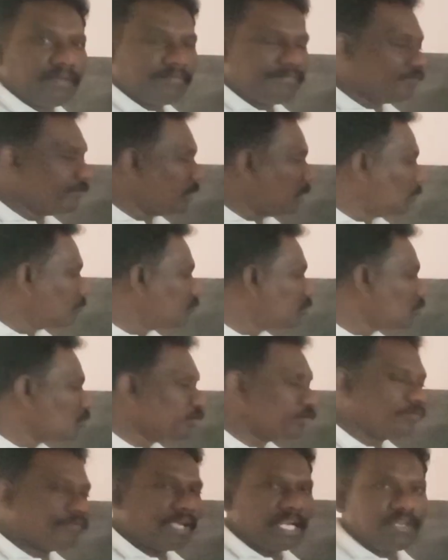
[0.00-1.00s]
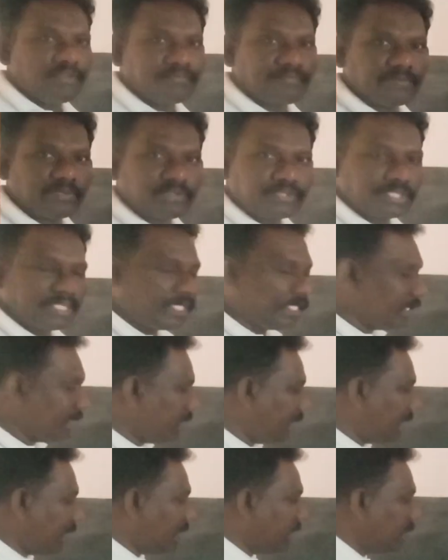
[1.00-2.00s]
of absolute value function
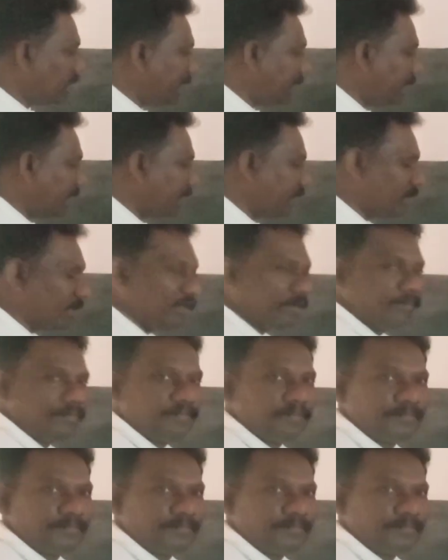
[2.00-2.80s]
in an integral.